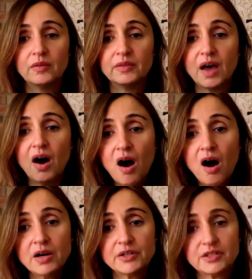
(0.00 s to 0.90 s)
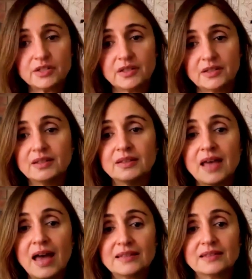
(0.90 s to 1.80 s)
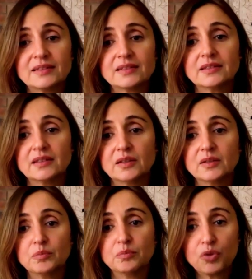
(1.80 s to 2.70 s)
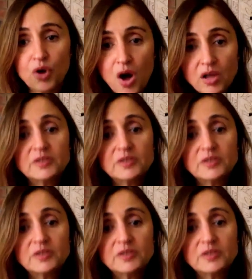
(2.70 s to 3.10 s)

the art that brought